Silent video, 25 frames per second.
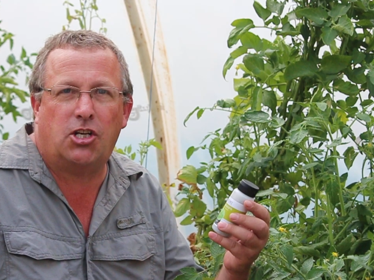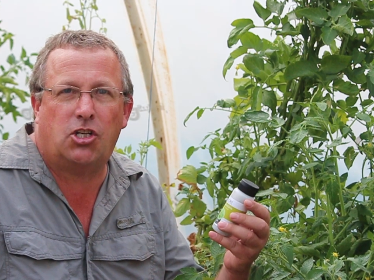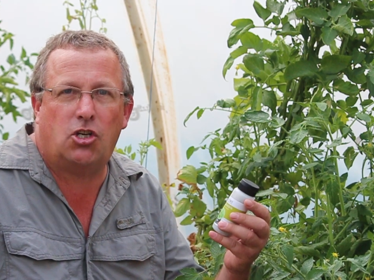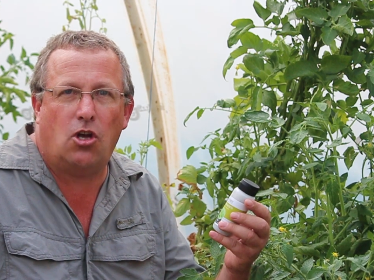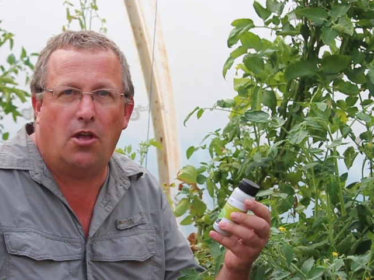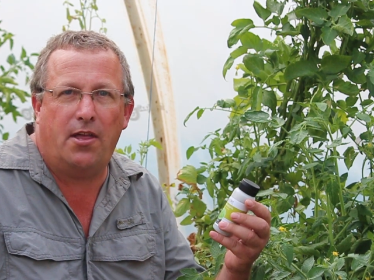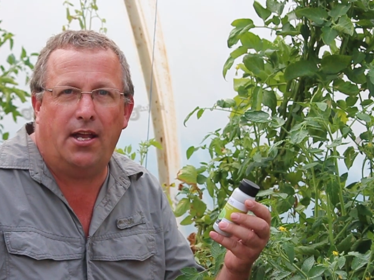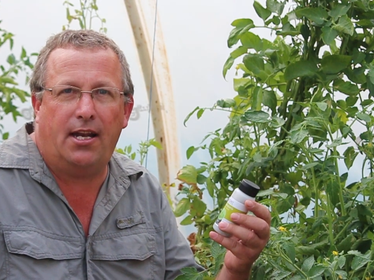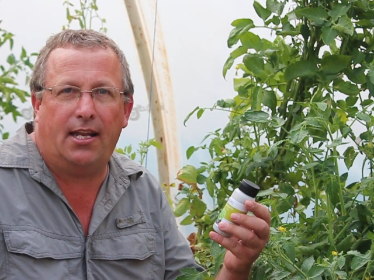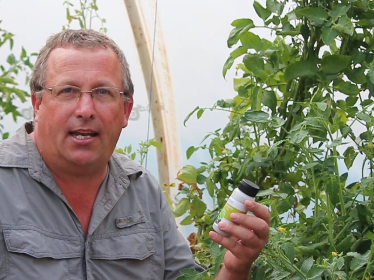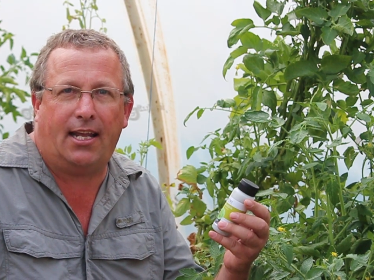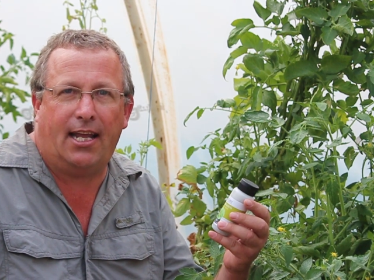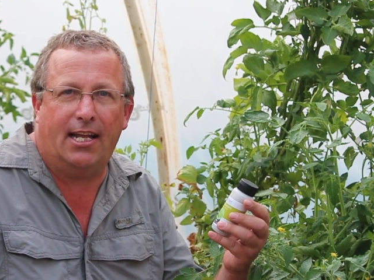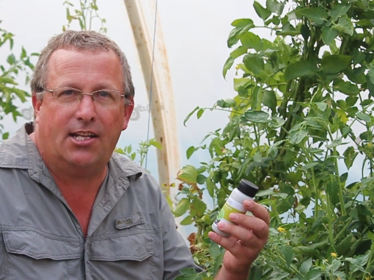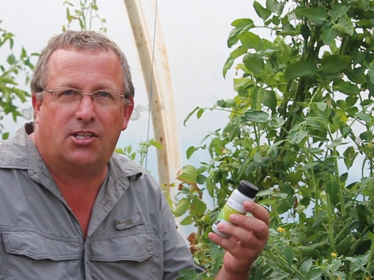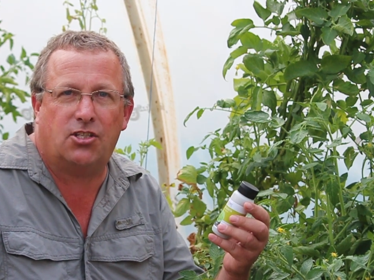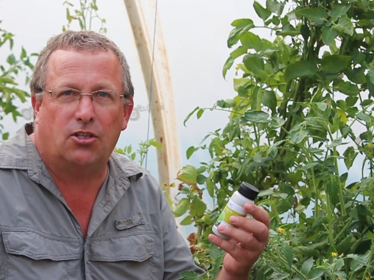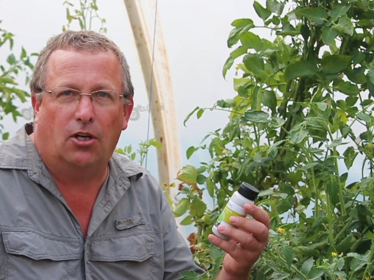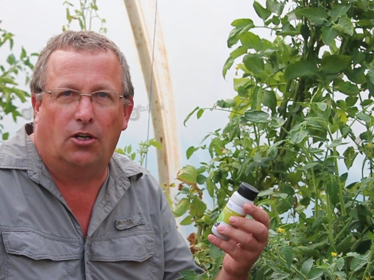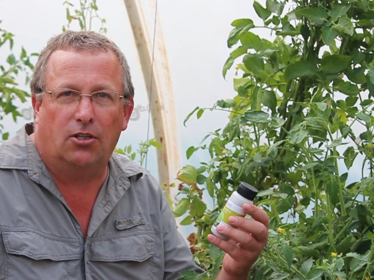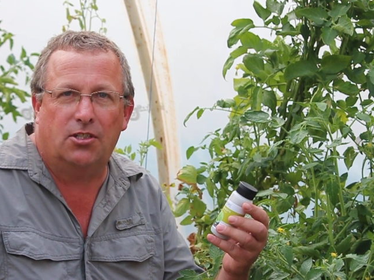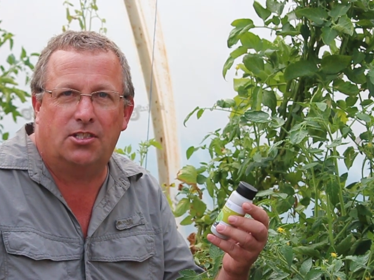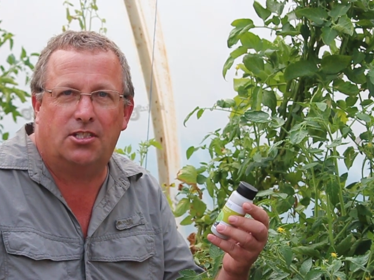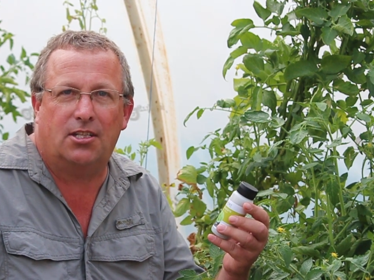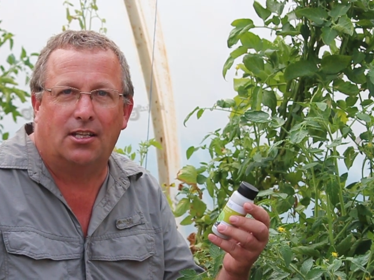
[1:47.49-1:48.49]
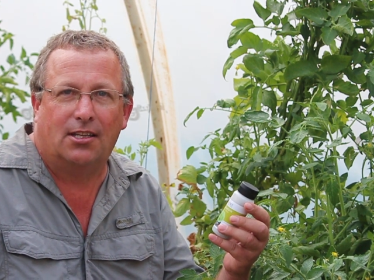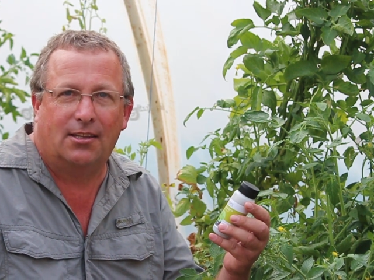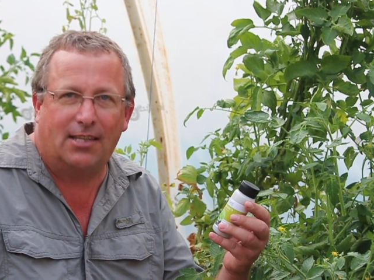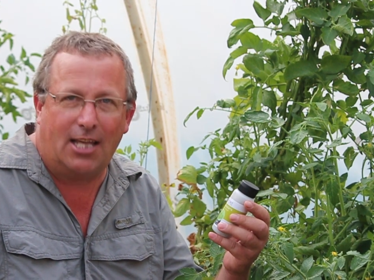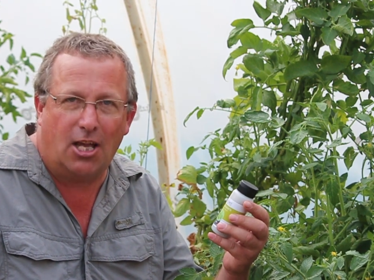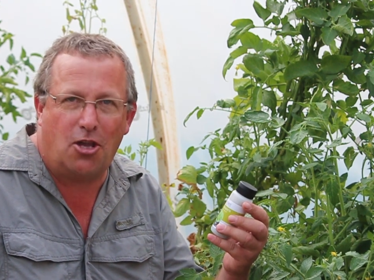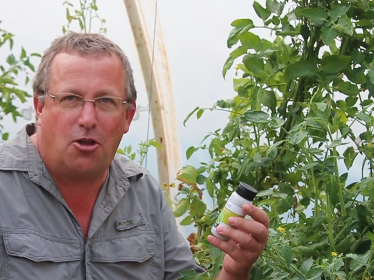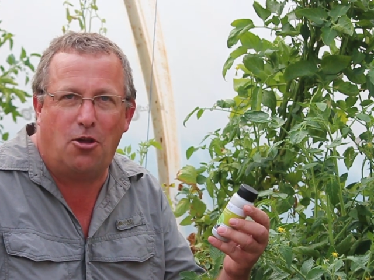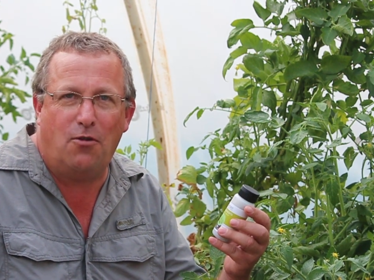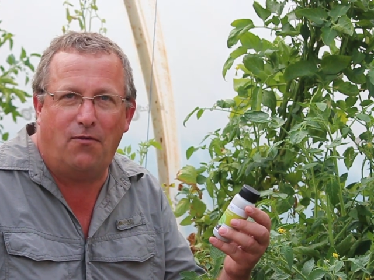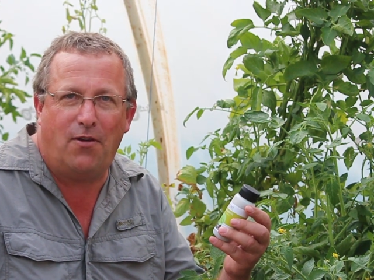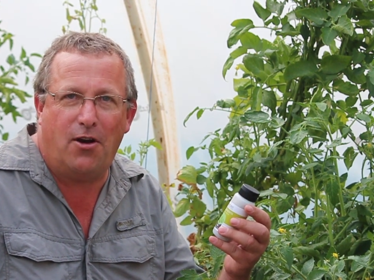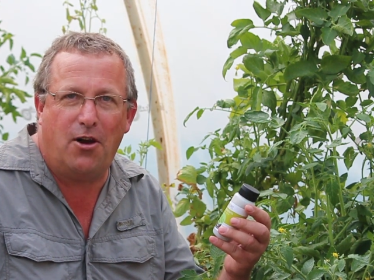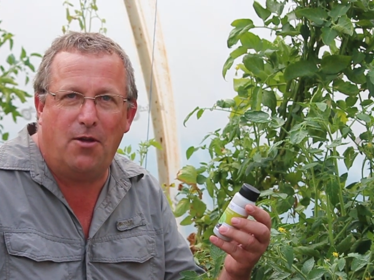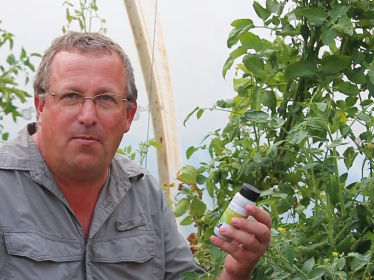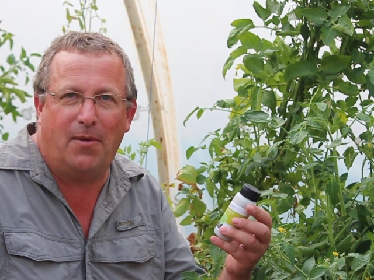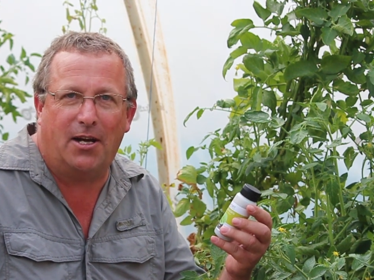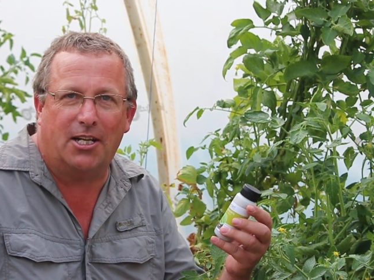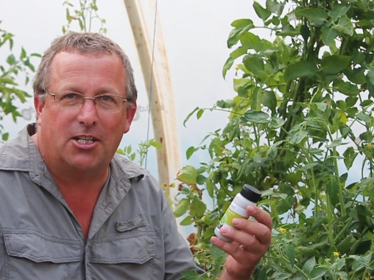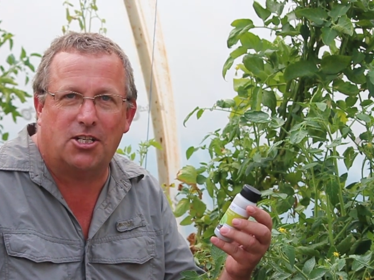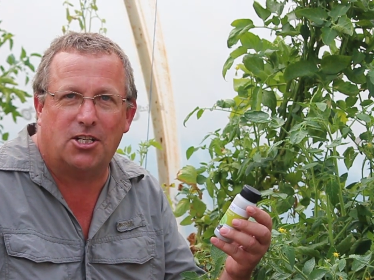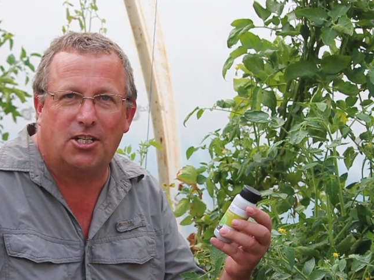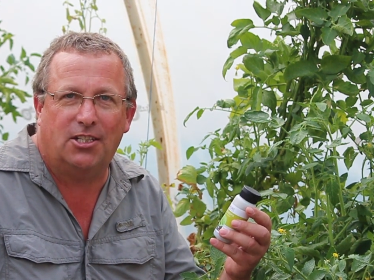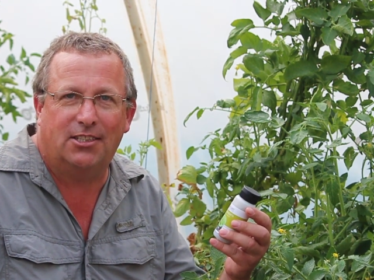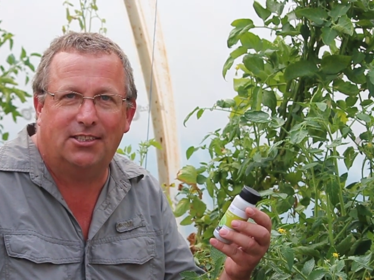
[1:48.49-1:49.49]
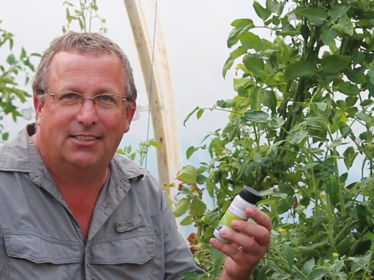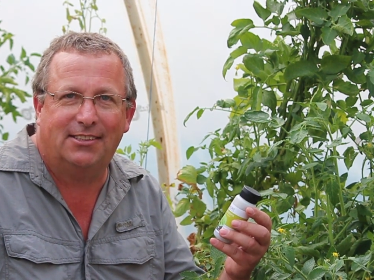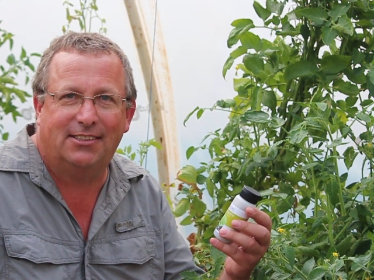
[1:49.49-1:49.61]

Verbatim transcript: sure that it gets answered. Thank you very much.